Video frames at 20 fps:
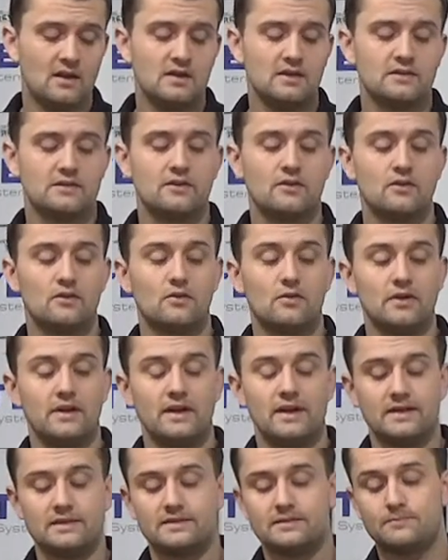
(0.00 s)
So
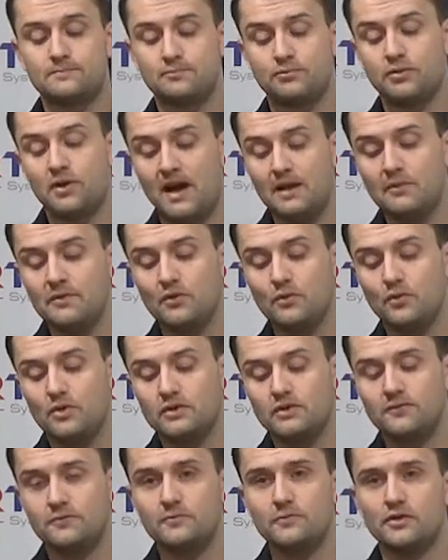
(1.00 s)
it's probably one
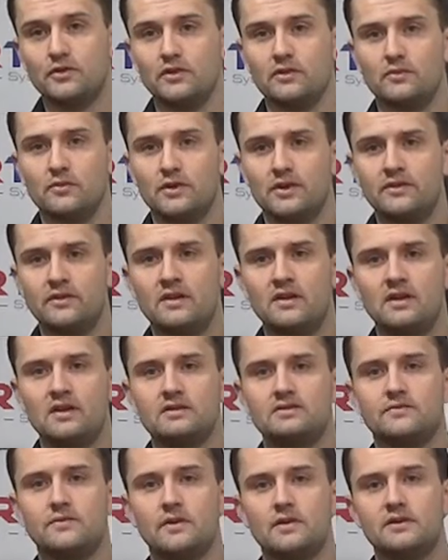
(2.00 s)
you're familiar with.
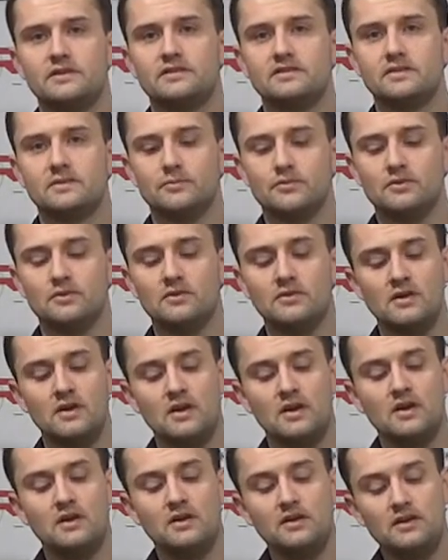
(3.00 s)
It's very simple.
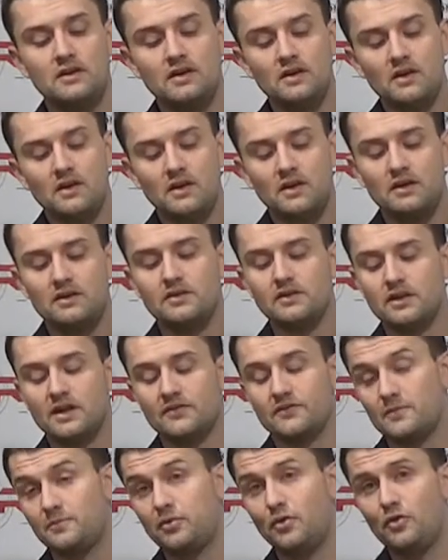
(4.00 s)
You're going
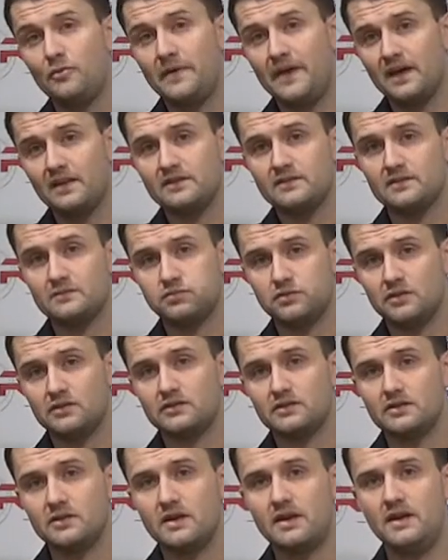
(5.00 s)
to have to pull back this
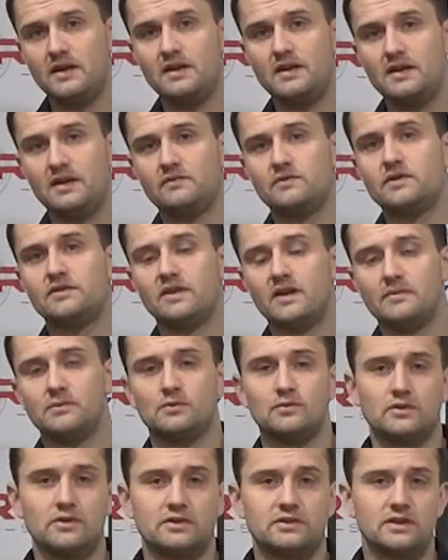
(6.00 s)
plunger every time
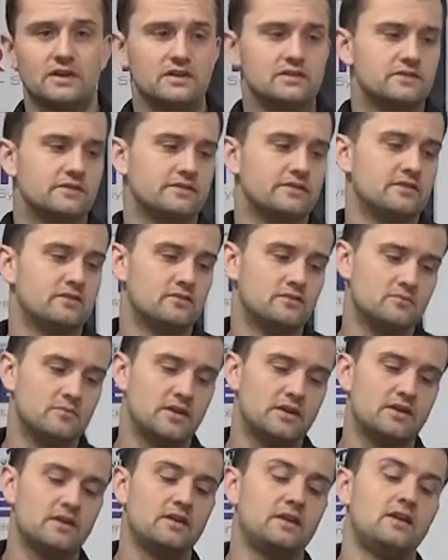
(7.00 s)
you want to change a tube.
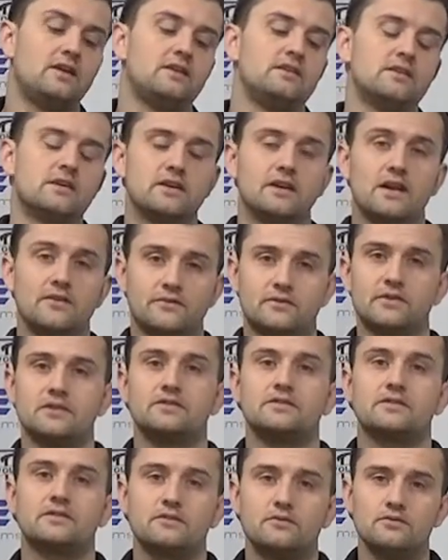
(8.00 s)
You're going to have to
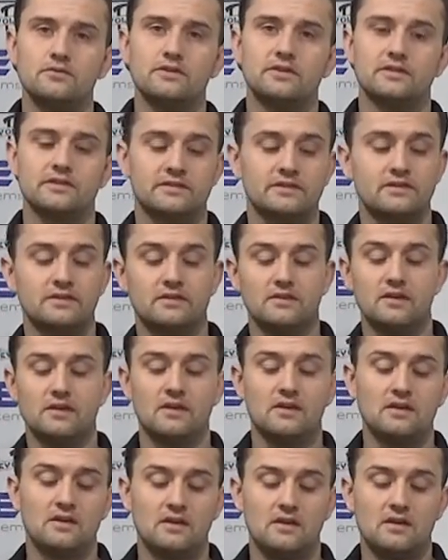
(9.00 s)
unscrew this,
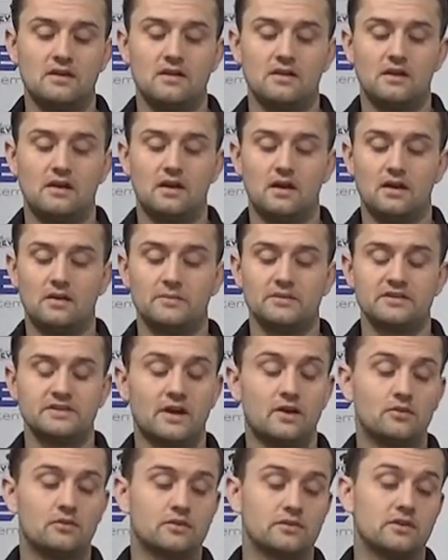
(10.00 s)
um, this
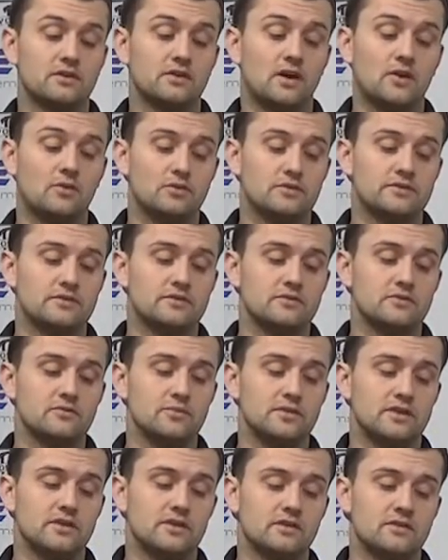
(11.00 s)
outer, outer tube
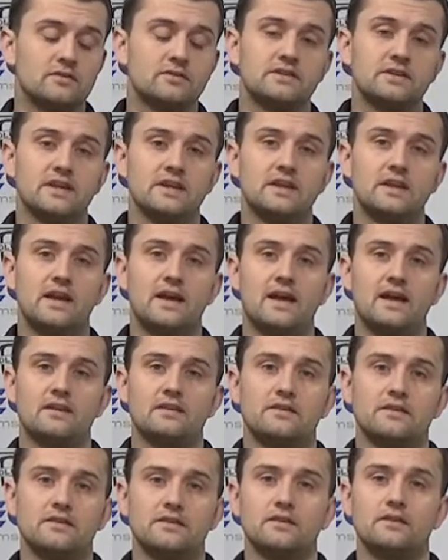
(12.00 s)
here to get
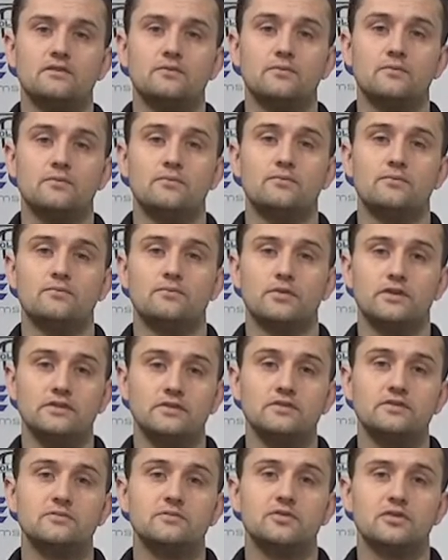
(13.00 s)
at the
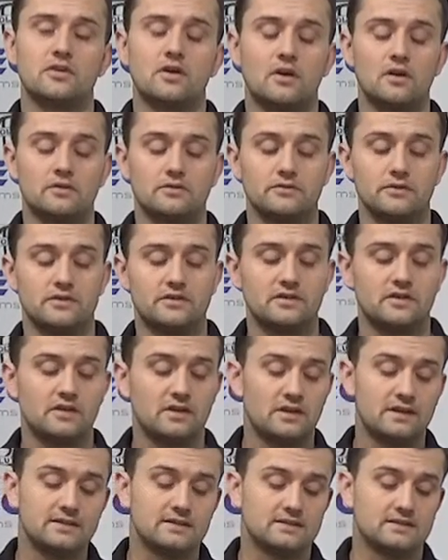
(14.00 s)
reusable cartridge
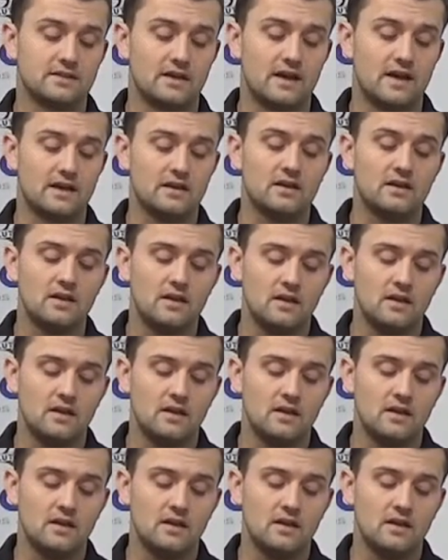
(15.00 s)
inside.